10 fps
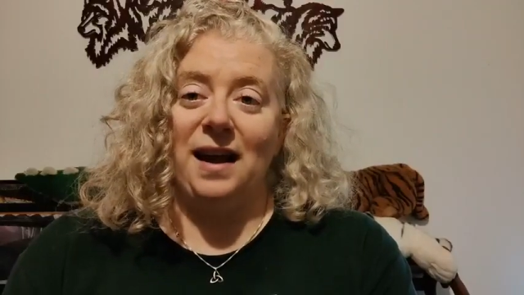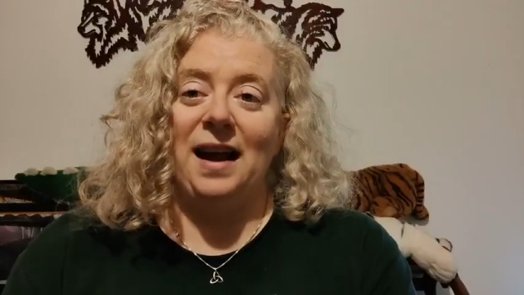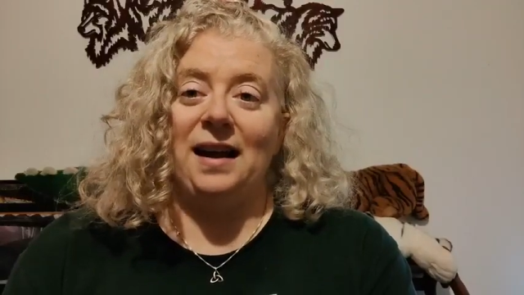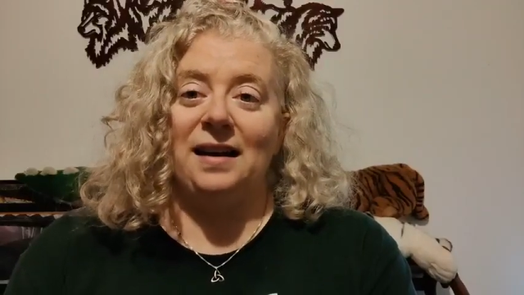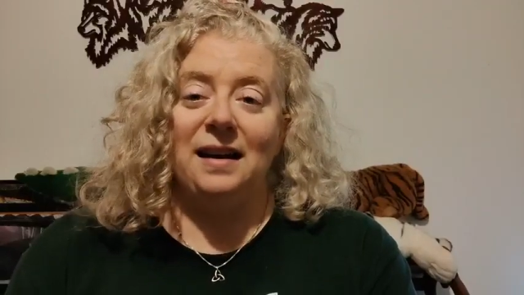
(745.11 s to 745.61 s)

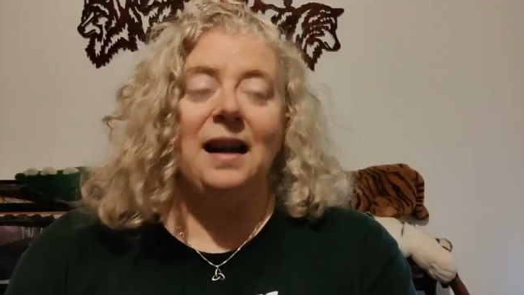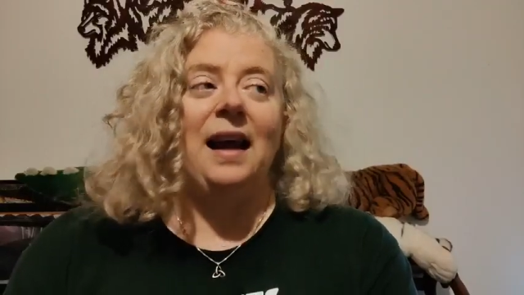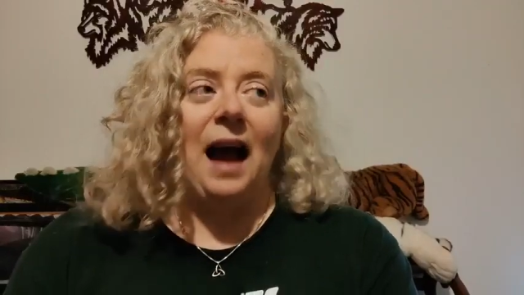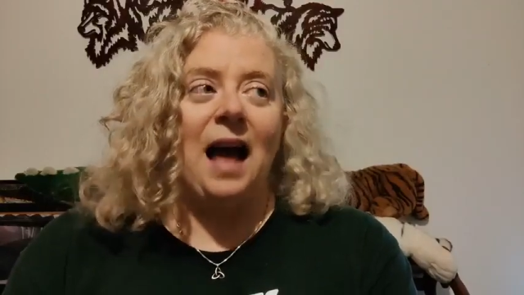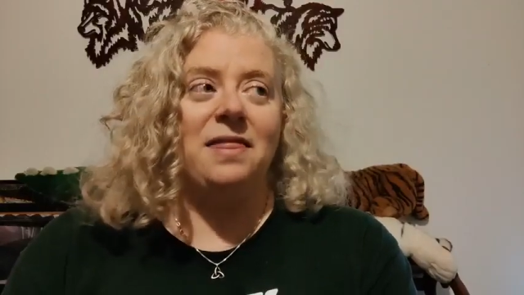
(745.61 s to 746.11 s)
And
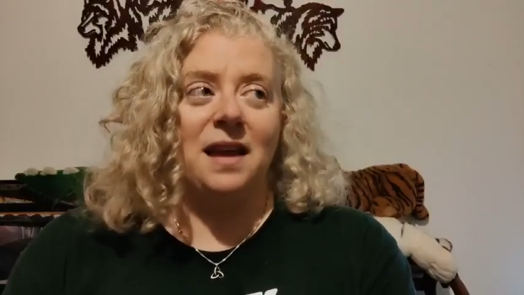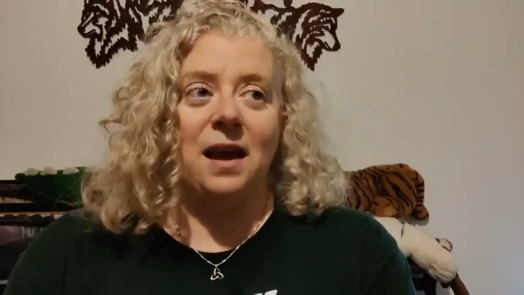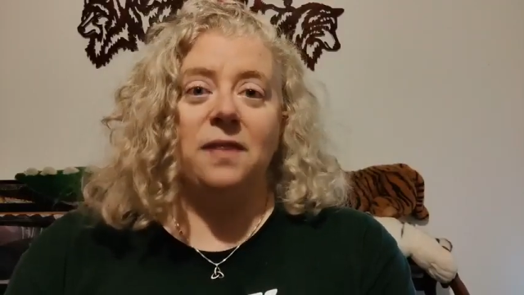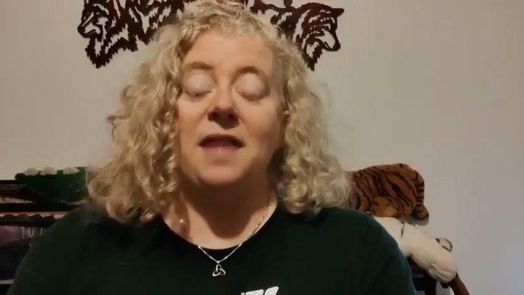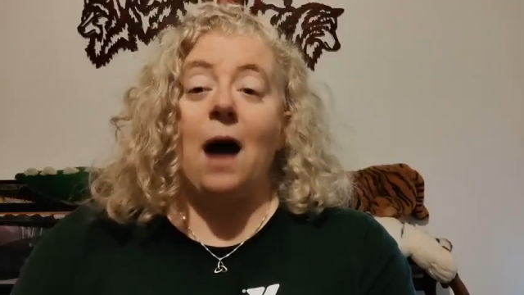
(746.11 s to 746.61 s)
I think
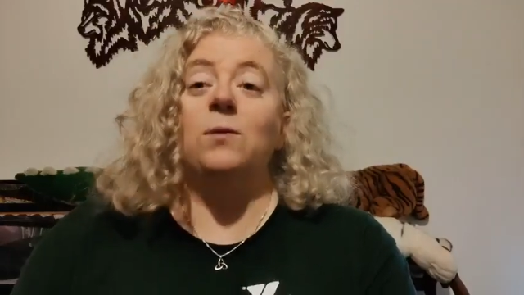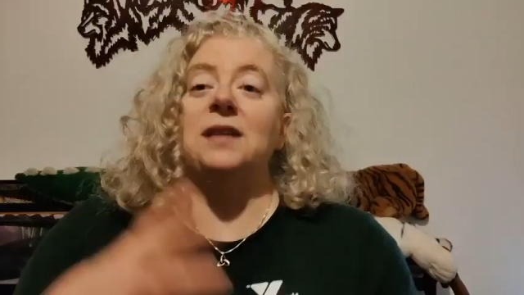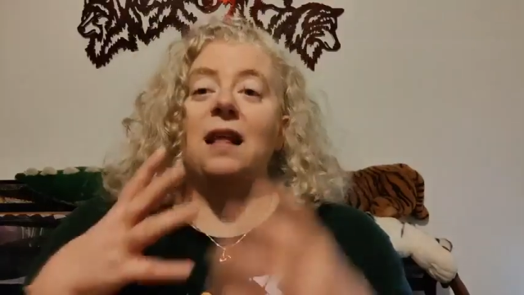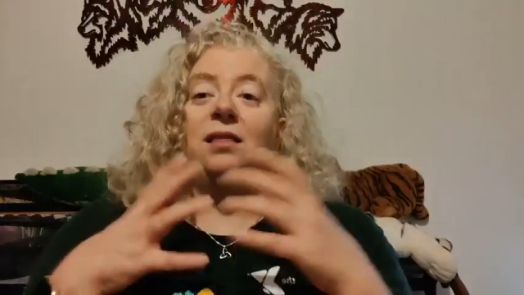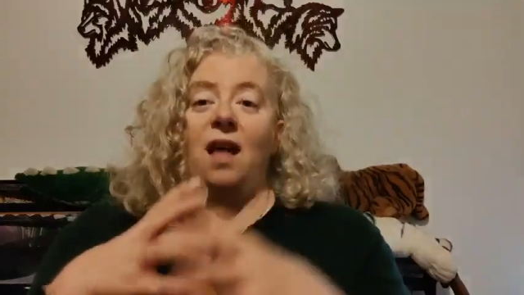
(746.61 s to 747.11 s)
it, that was
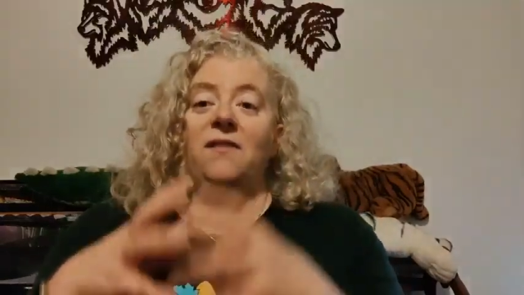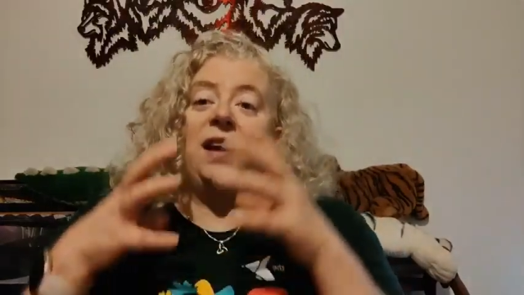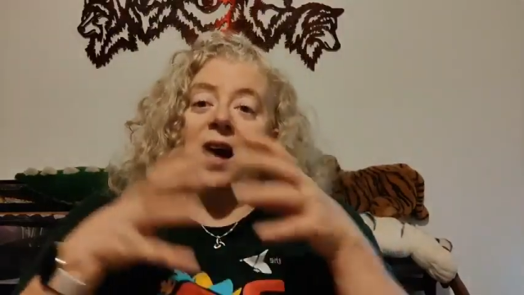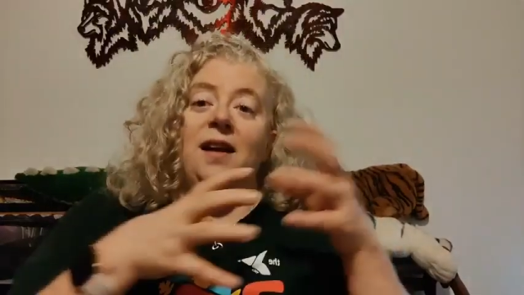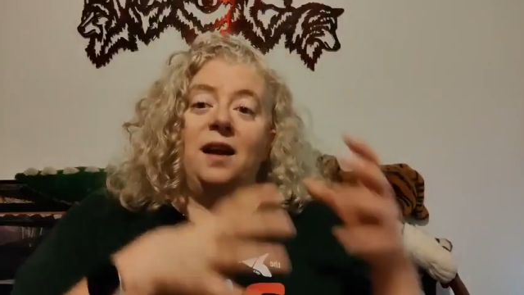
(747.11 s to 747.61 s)
a loving,
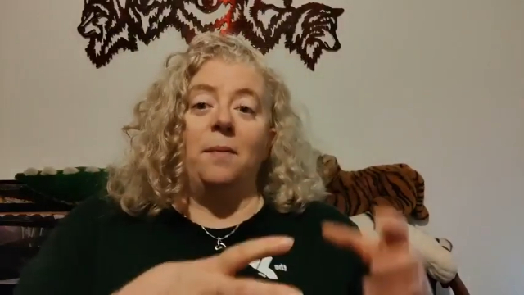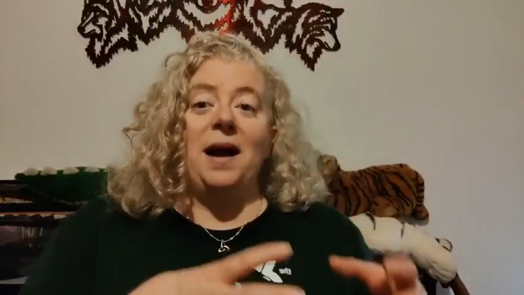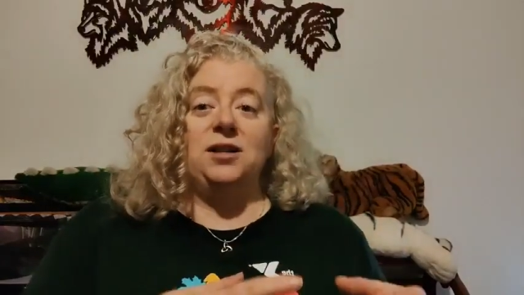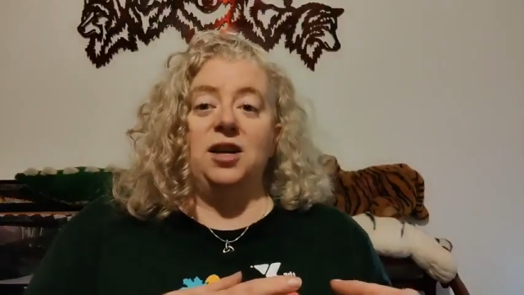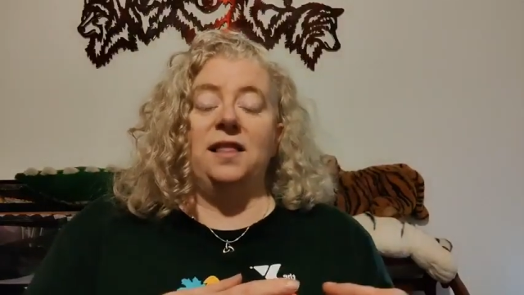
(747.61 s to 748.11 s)
kind, and
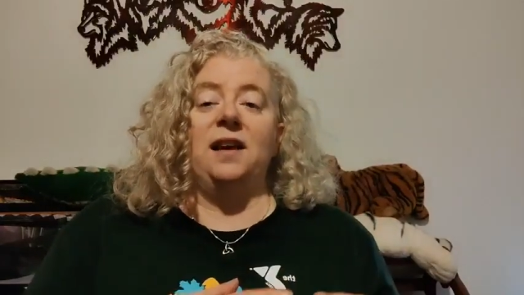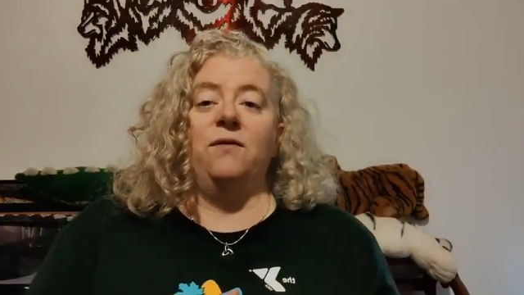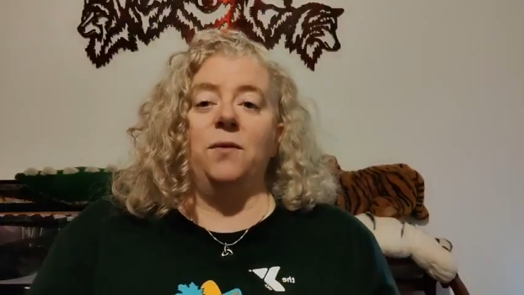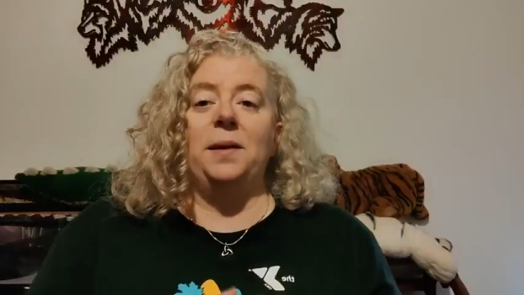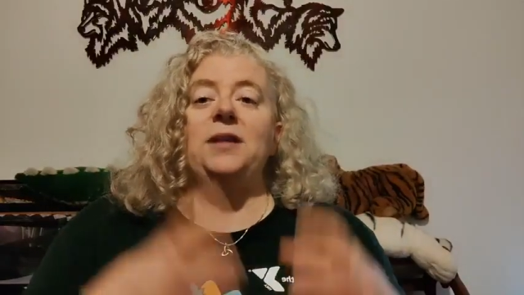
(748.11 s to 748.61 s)
compassionate thing
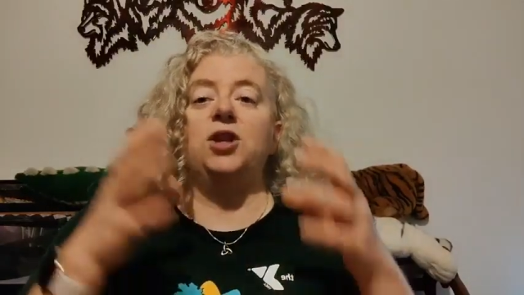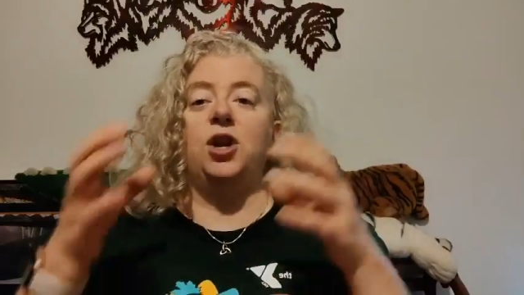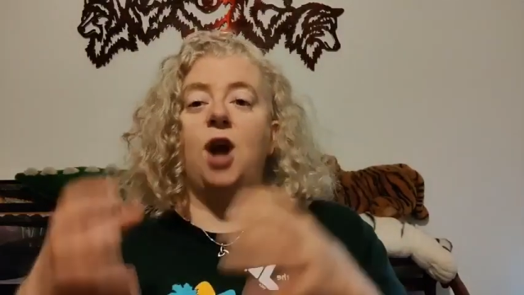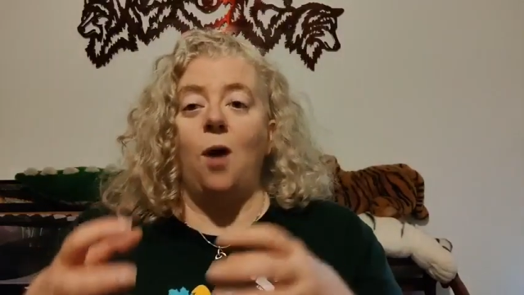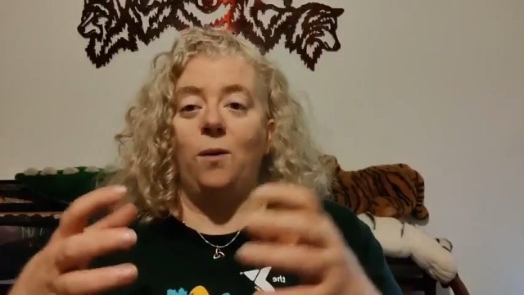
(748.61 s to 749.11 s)
for me to
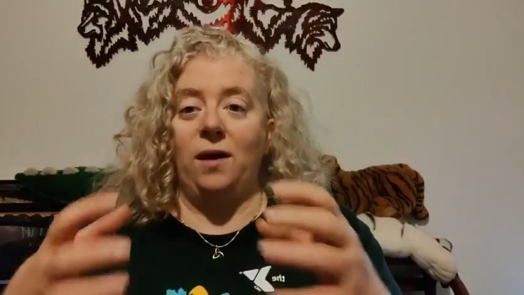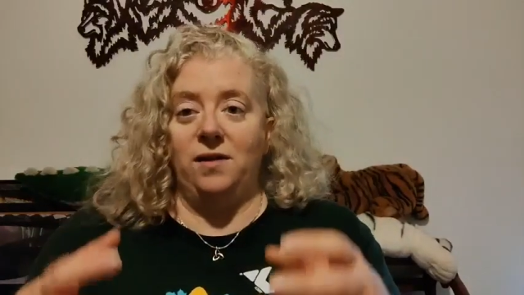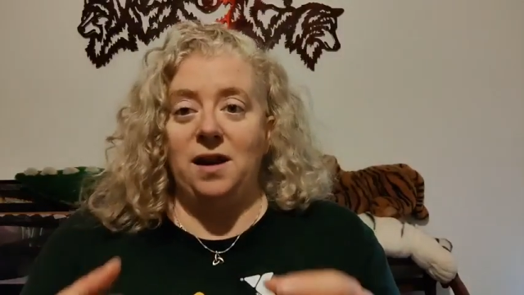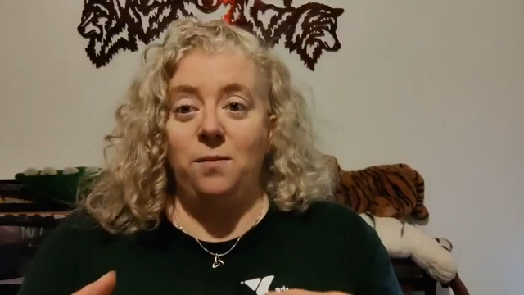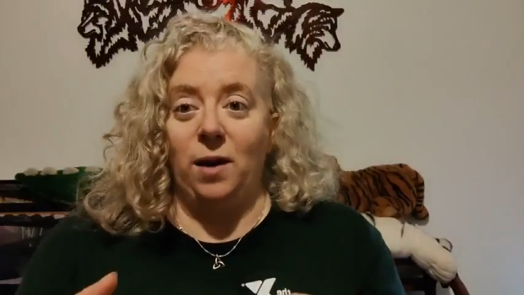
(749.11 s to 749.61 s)
not wear the
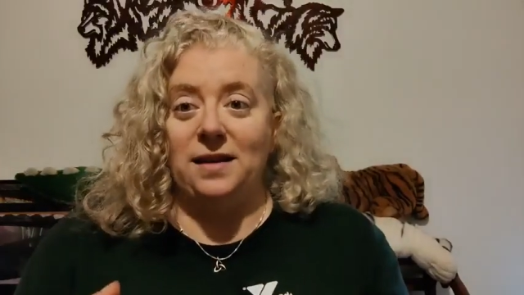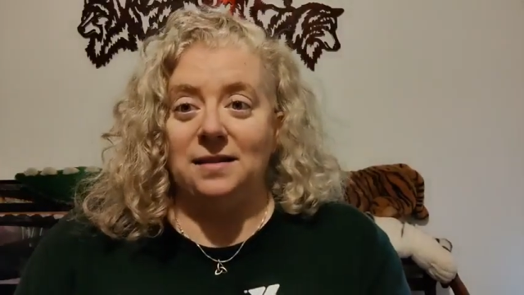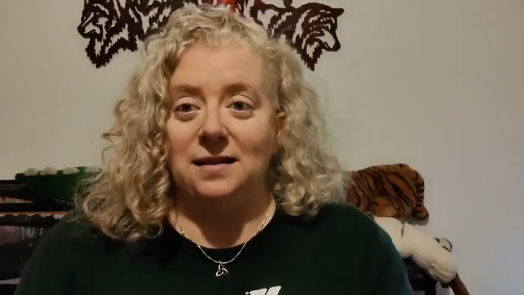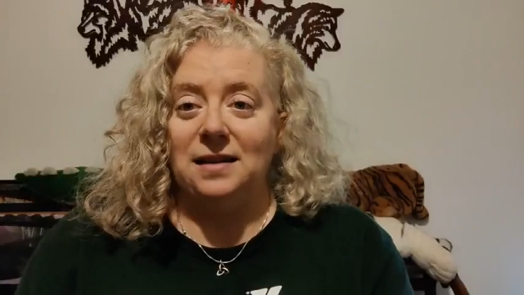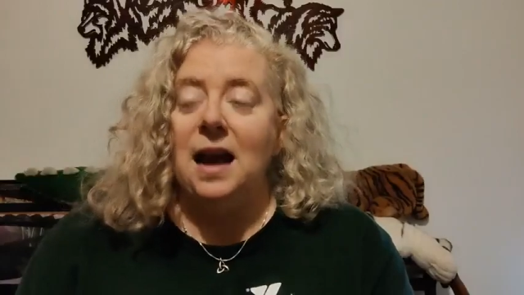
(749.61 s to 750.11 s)
knee
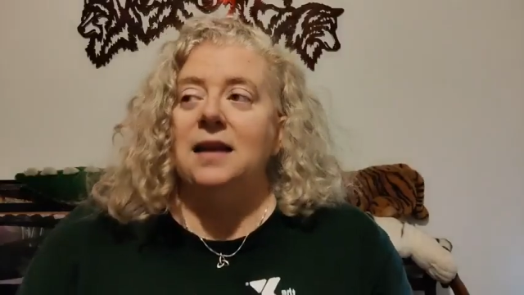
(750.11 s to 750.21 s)
braces.